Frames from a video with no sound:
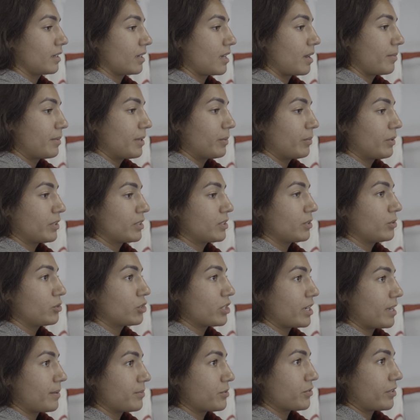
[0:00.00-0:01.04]
Come in with two
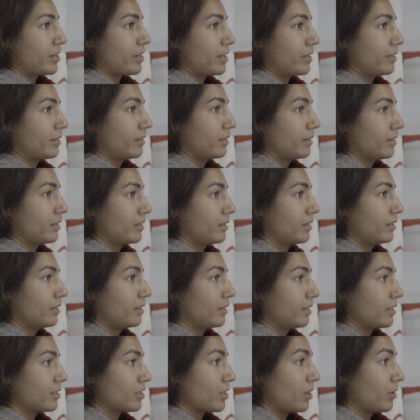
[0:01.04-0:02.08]
jabs, Ryan.
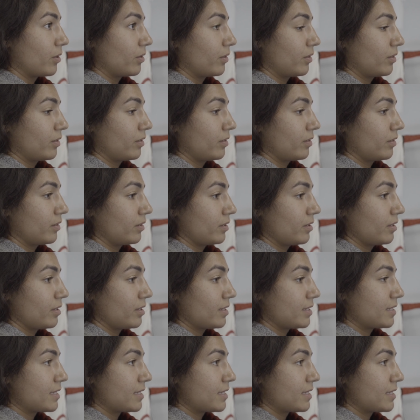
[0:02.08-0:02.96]
Let's go.